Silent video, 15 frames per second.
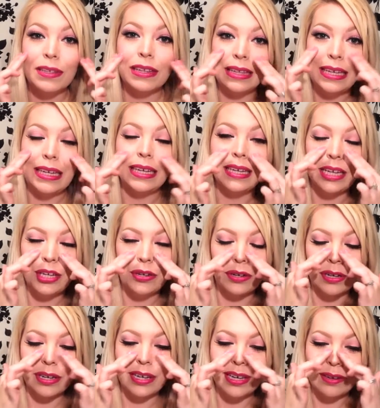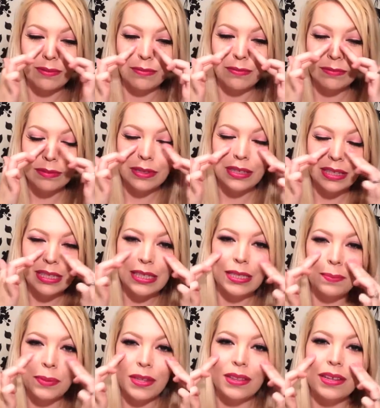clean, and you're going to get really
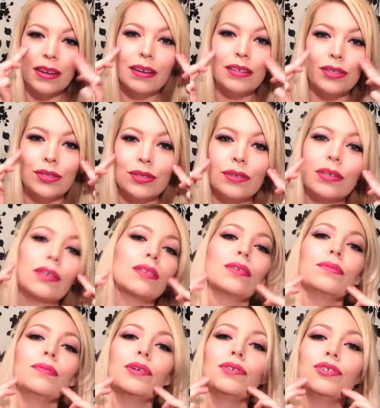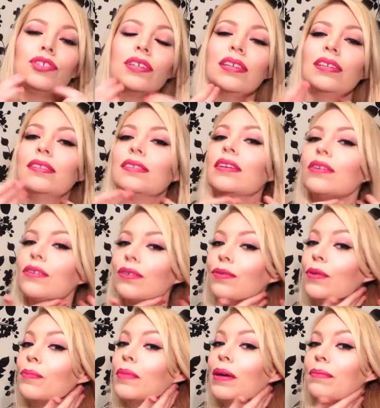deep in there in circular motions.
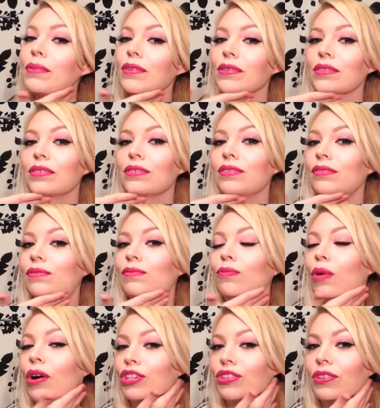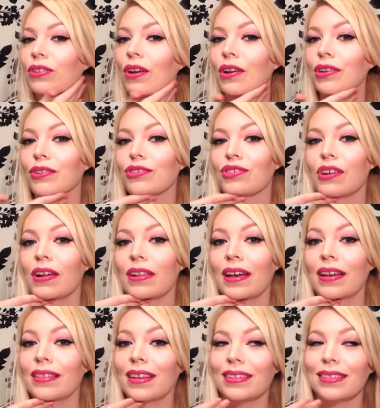Remember to wash along your
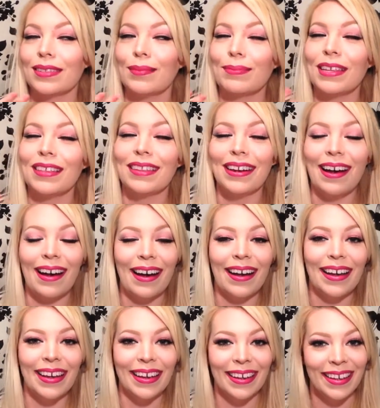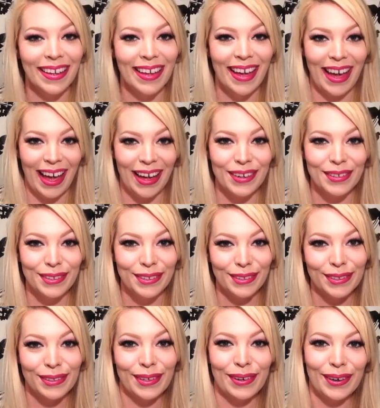jawline. That's something that I had to
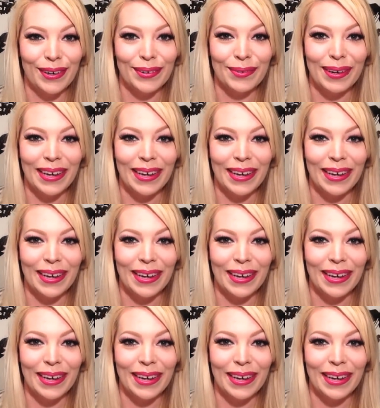learn the hard